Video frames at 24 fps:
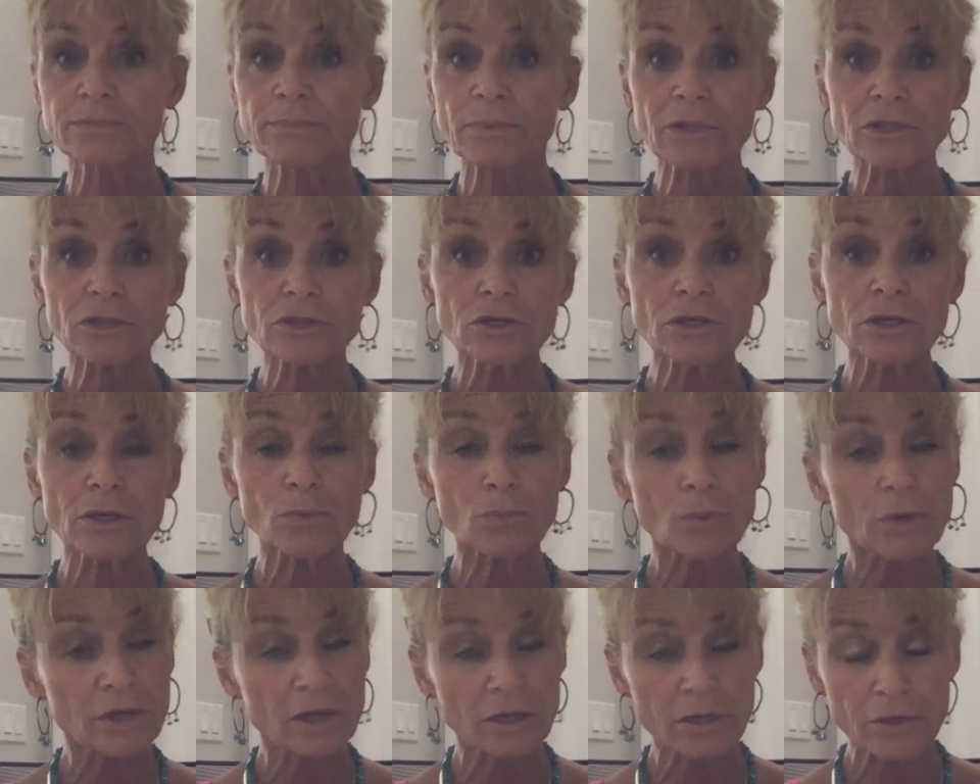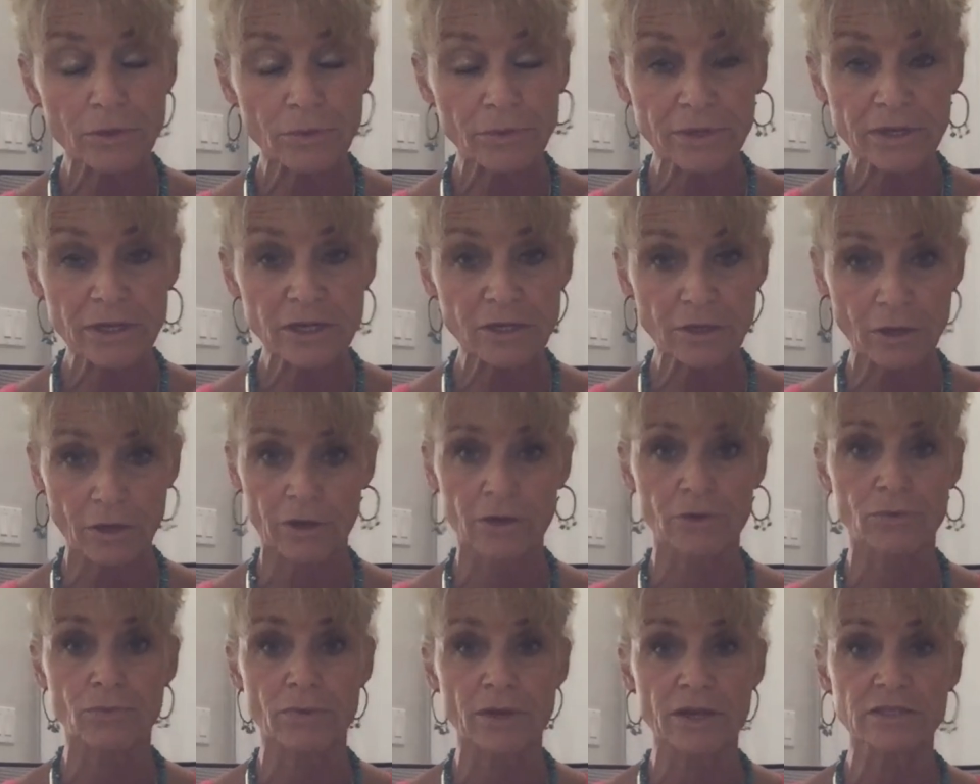But look at what our credit
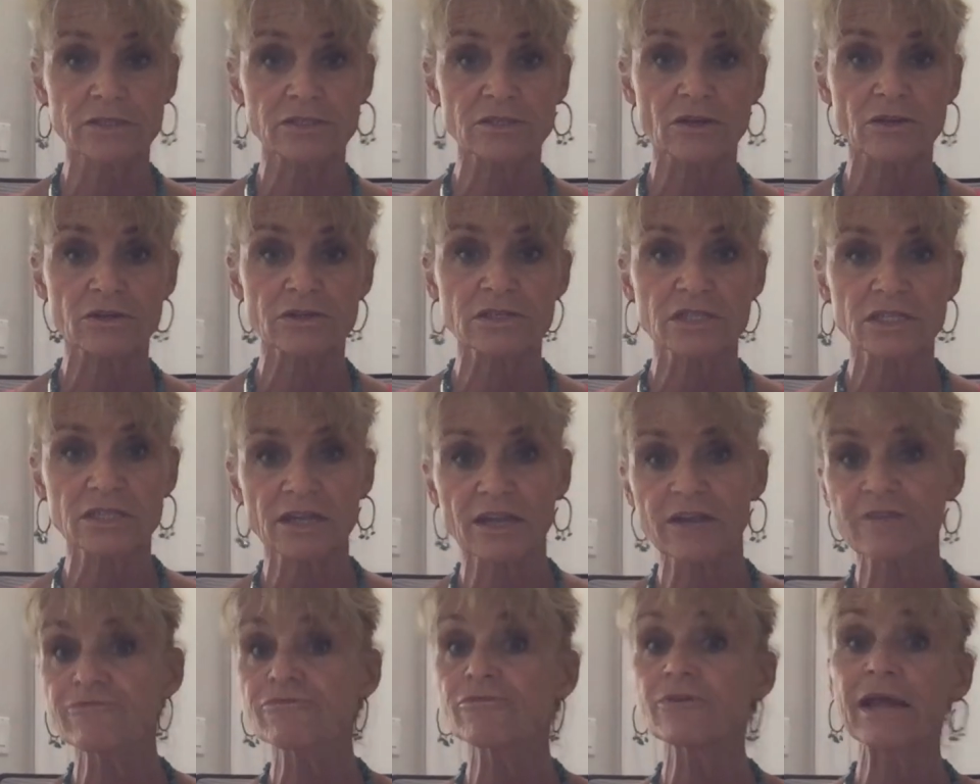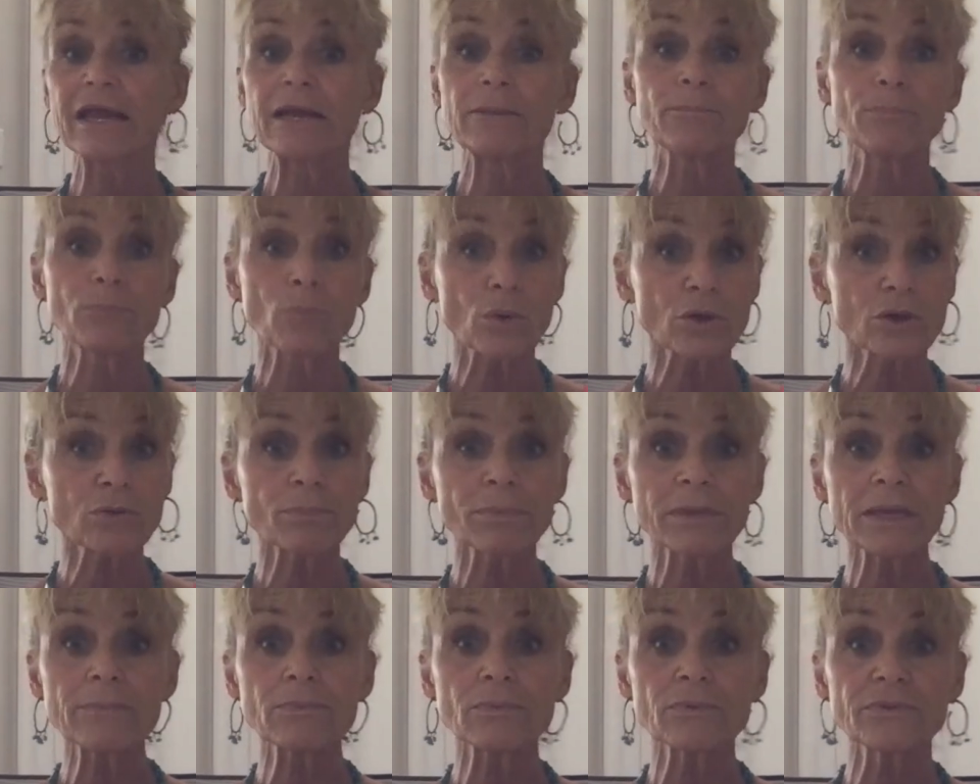card rates are today. And what do
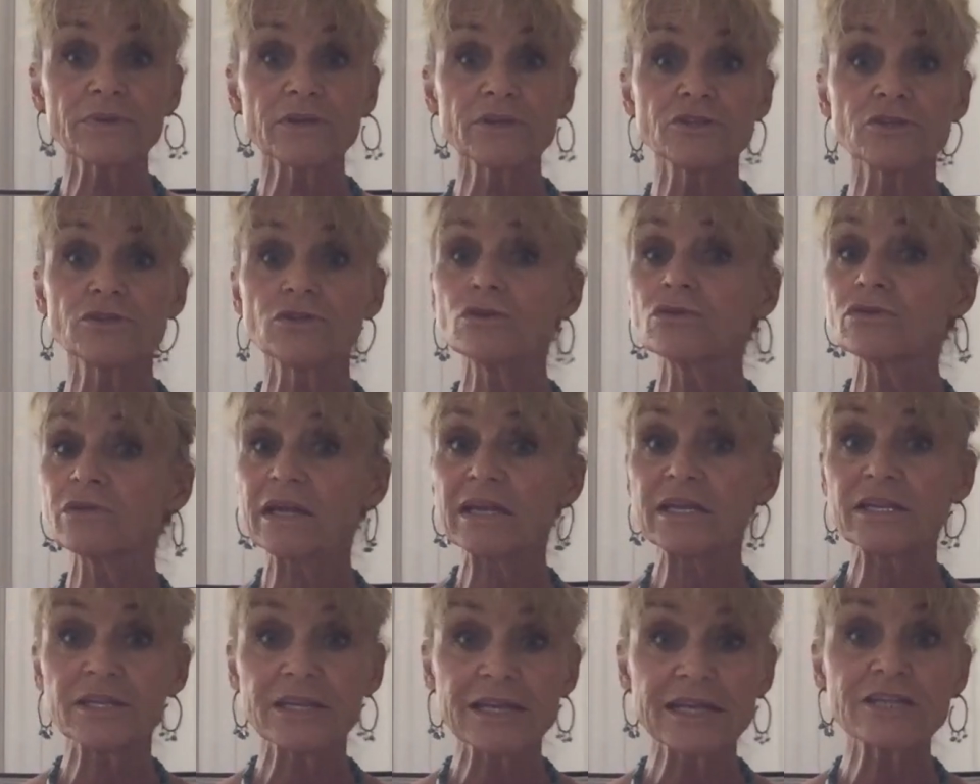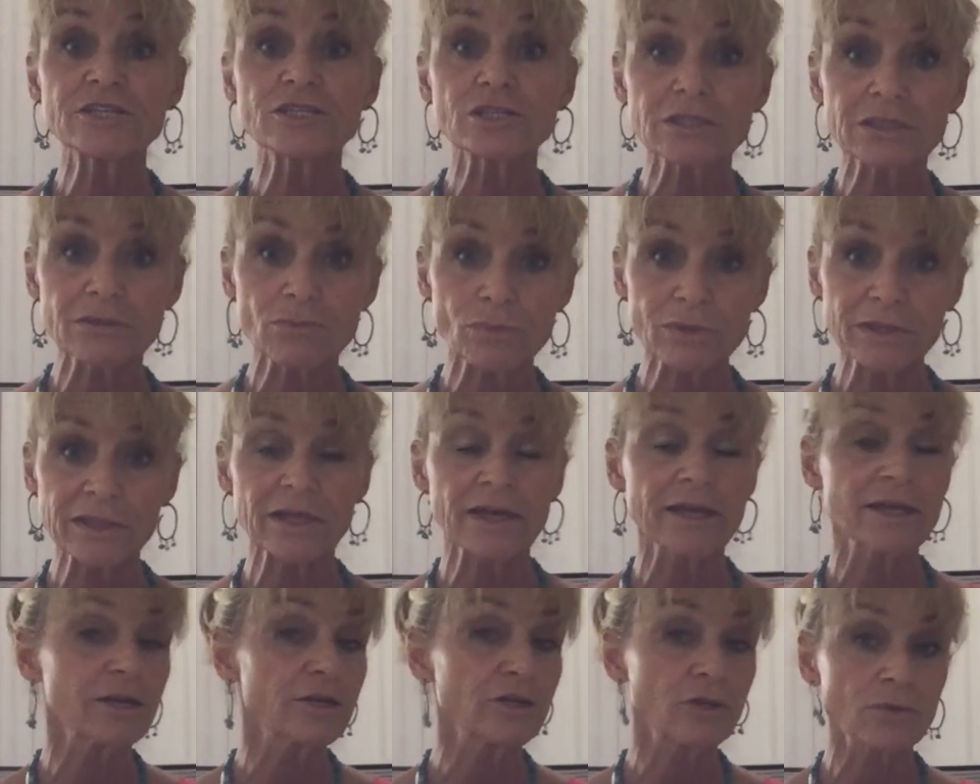people need to do? They need to
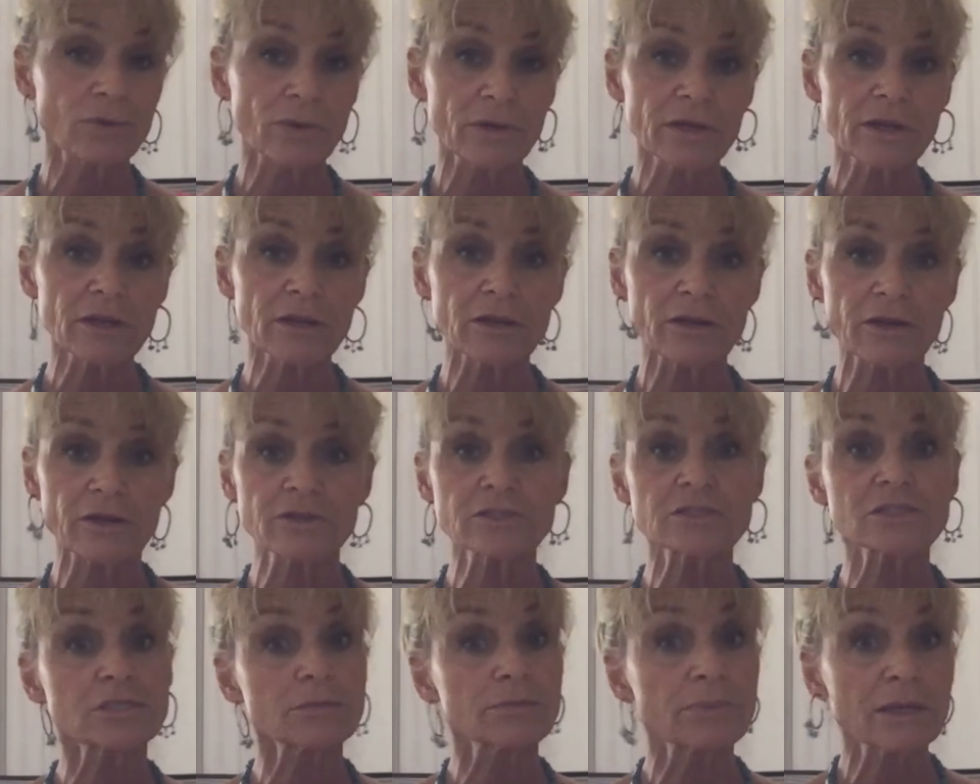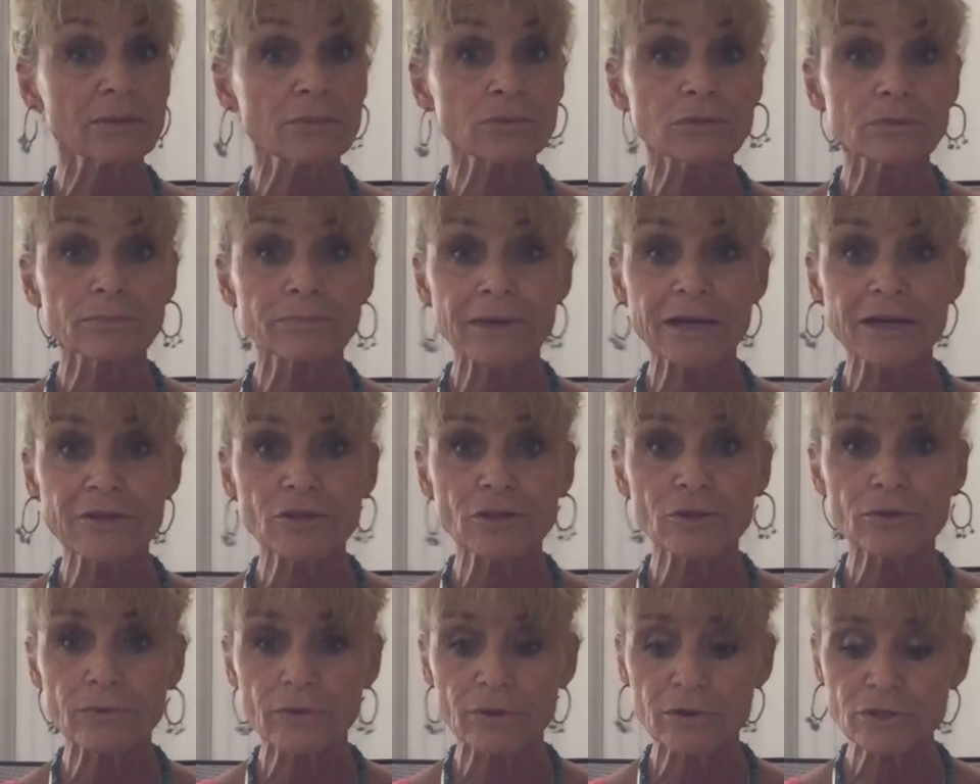rely on credit cards to be able to buy
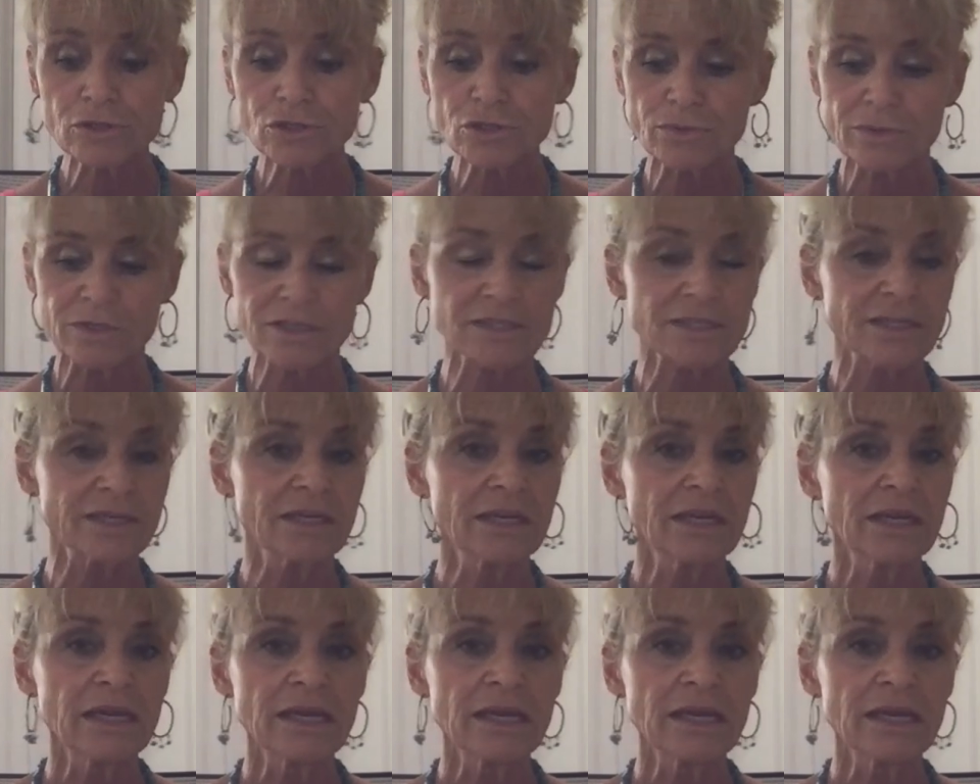their groceries.